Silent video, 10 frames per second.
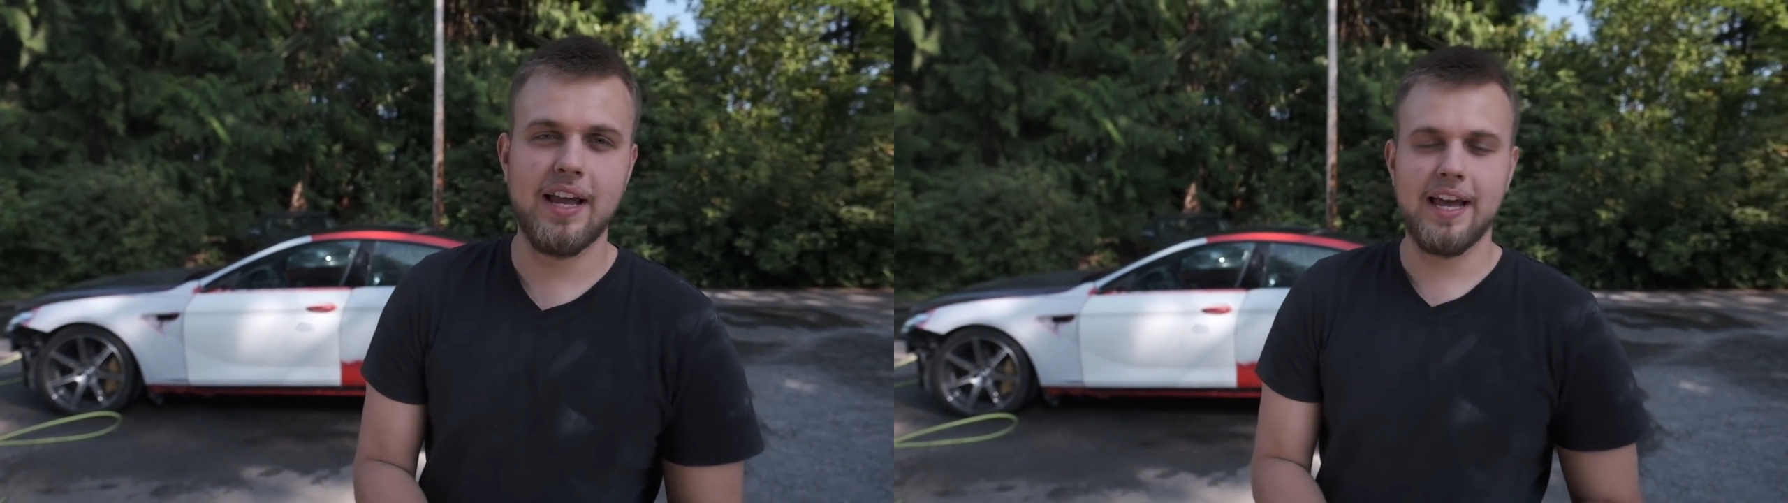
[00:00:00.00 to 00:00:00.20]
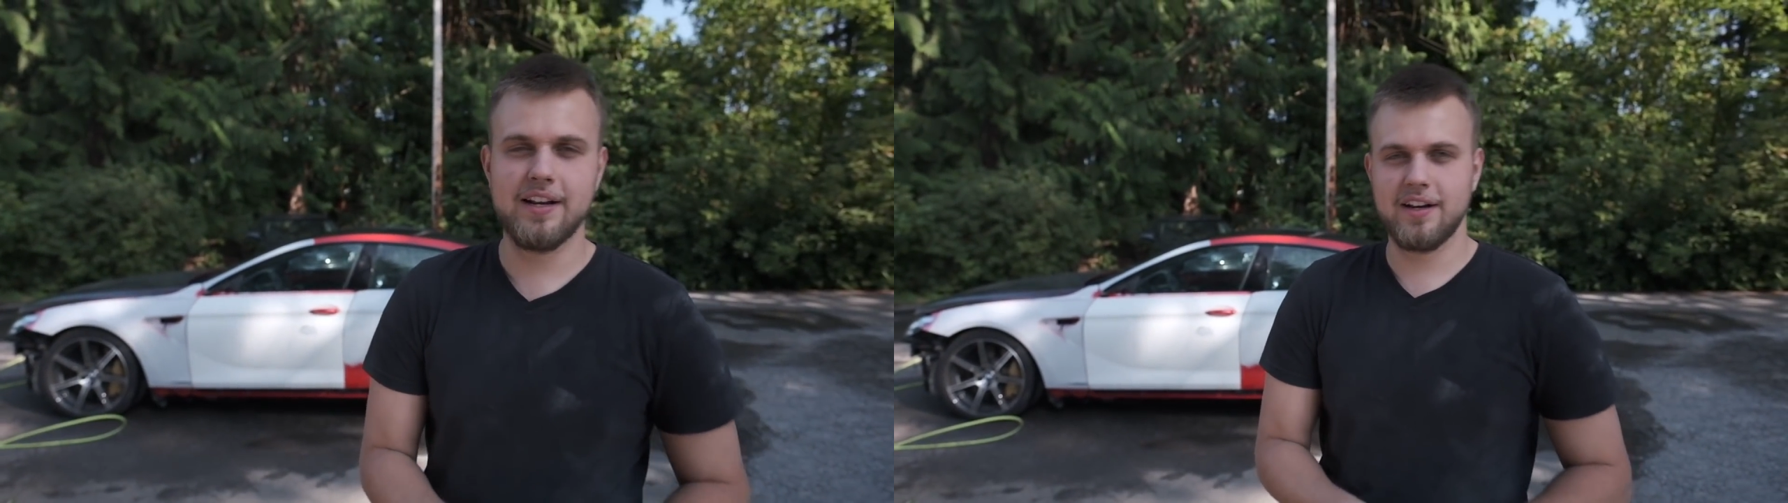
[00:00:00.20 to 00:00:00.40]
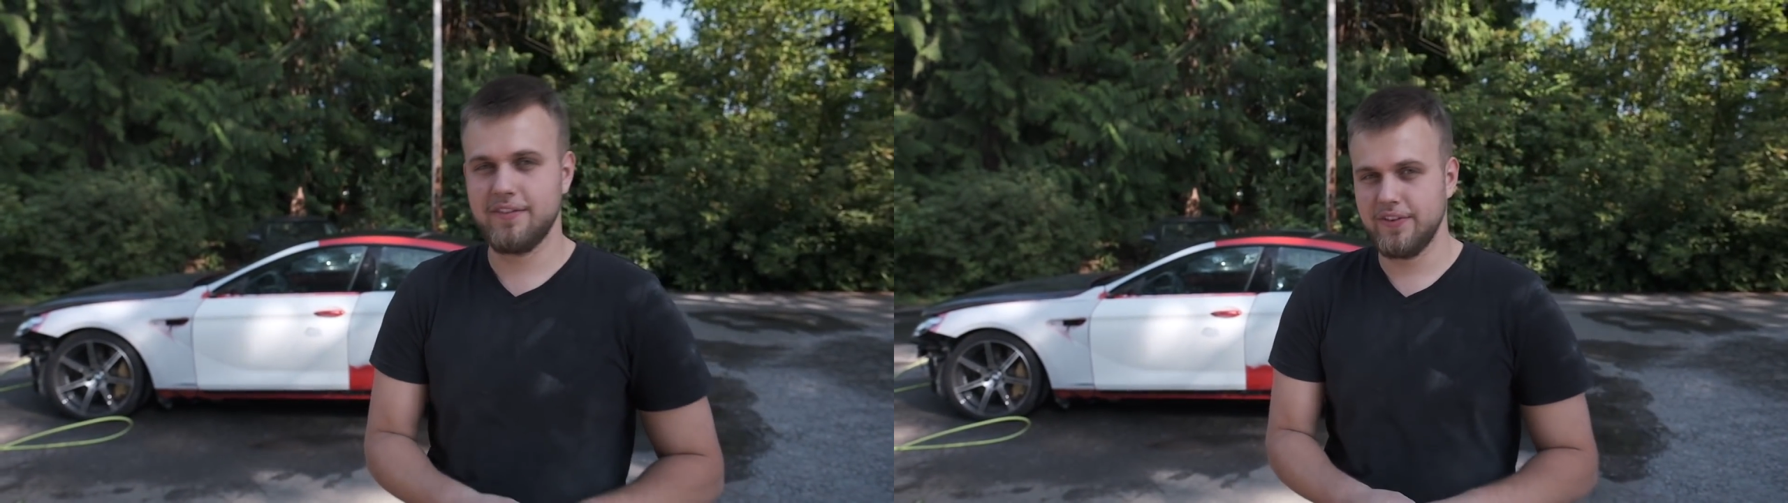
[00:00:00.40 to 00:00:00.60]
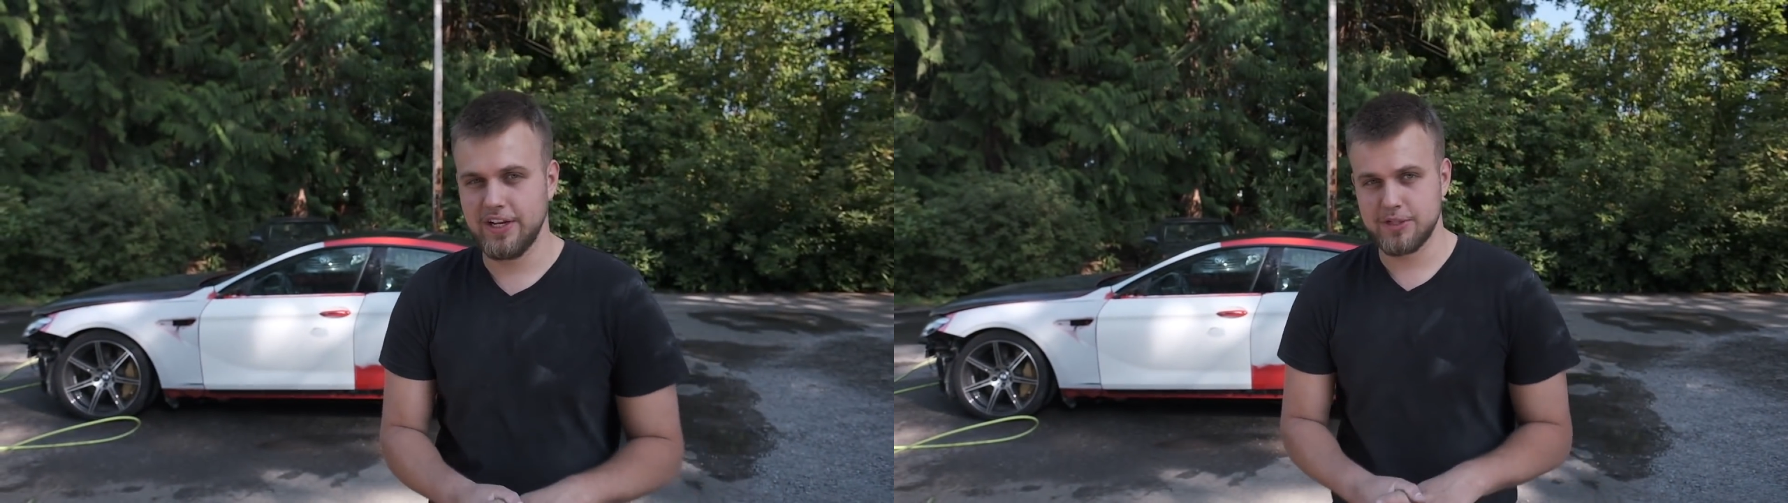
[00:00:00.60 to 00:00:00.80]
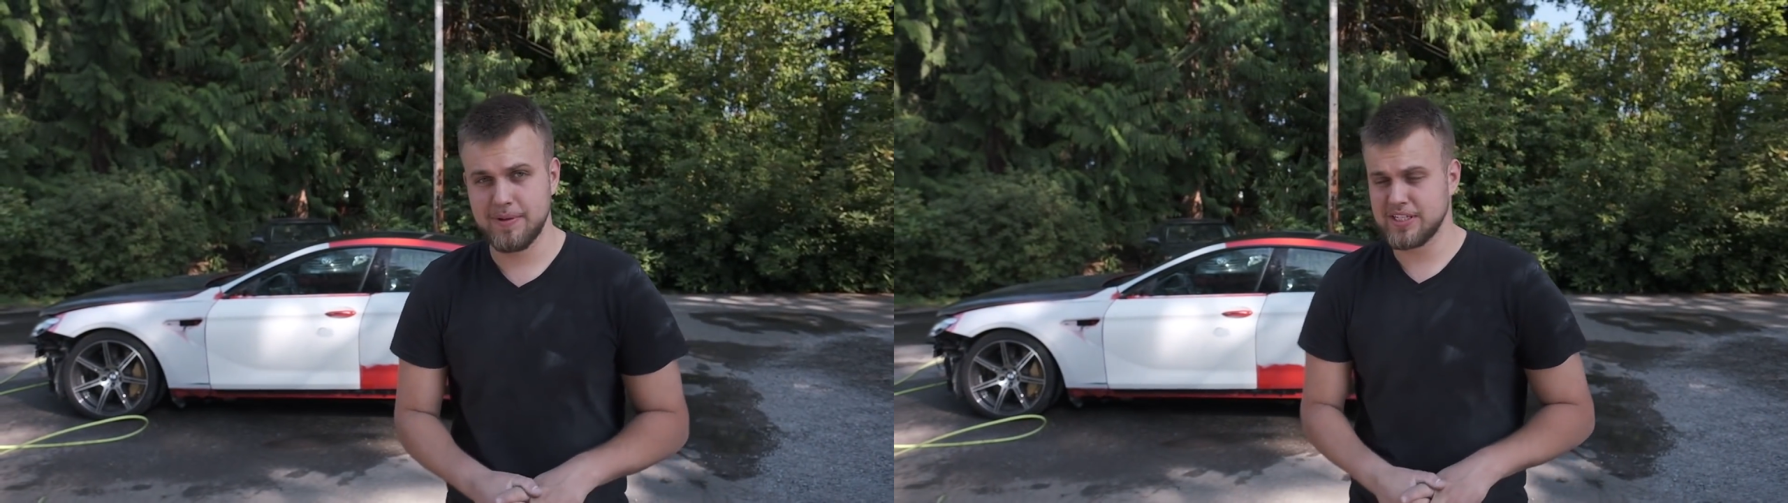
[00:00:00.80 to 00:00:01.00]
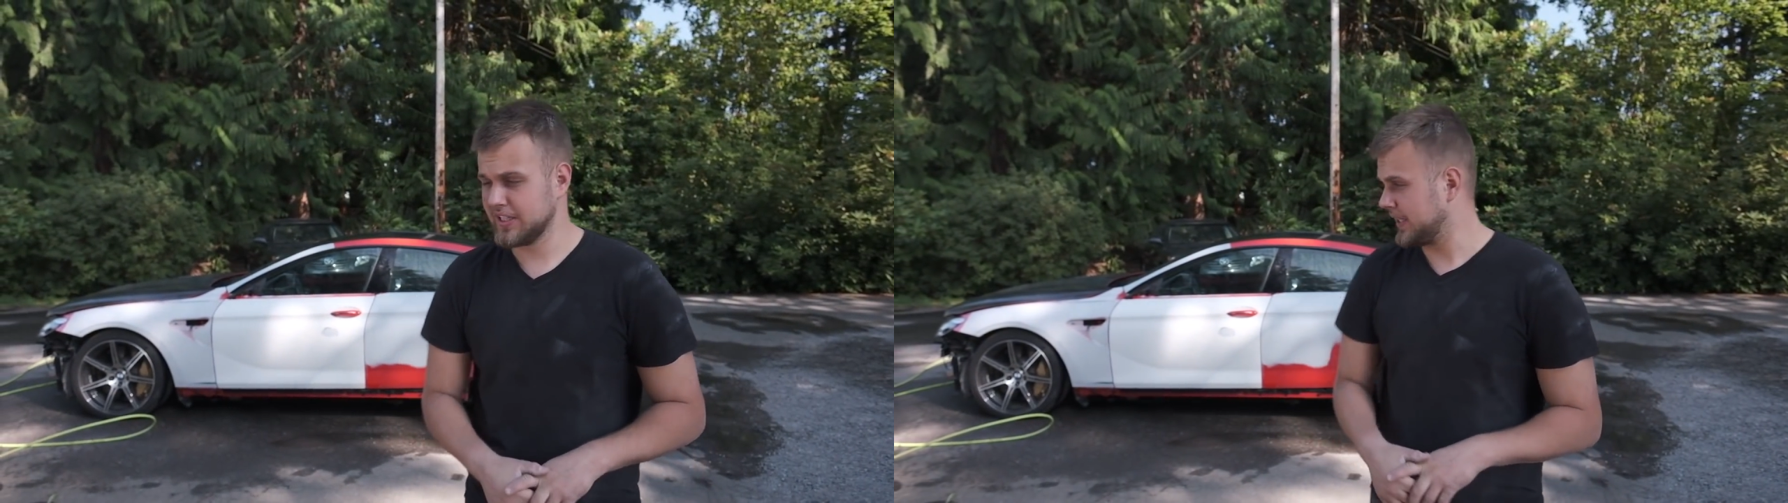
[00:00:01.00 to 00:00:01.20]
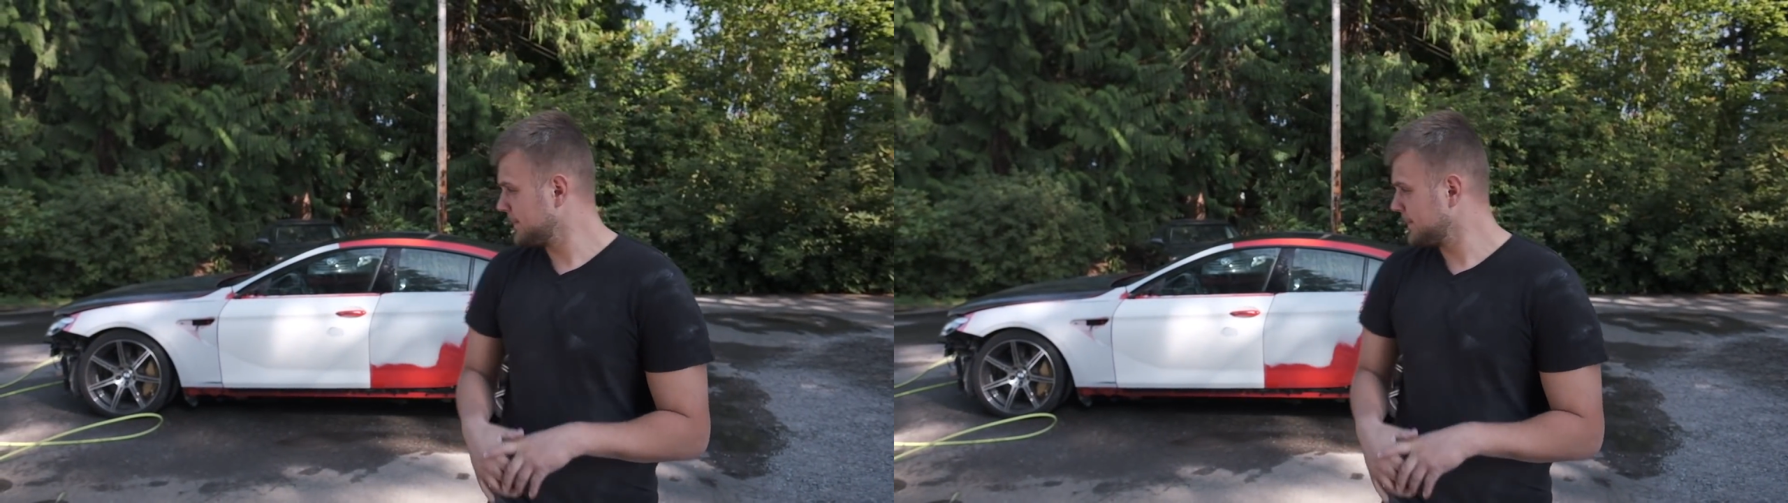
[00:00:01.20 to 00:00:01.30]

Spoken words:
and finish basically.